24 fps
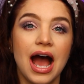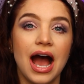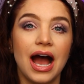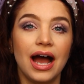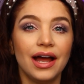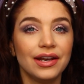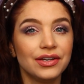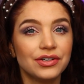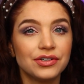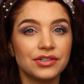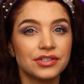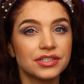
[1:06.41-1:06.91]

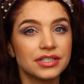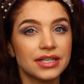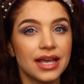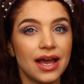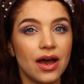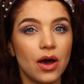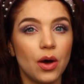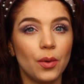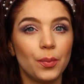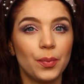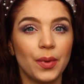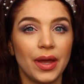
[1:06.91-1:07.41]
on your
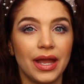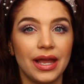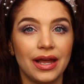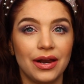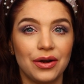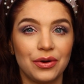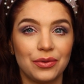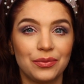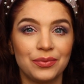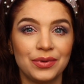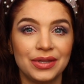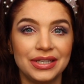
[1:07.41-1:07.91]
scalp
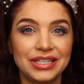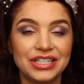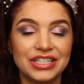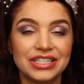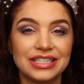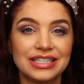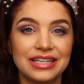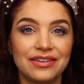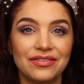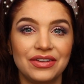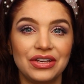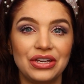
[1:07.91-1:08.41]
and really
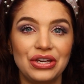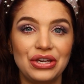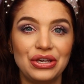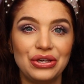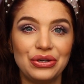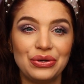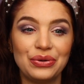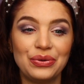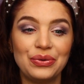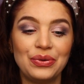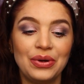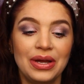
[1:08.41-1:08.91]
just giving
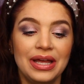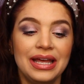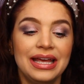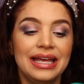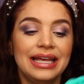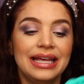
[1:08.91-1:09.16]
you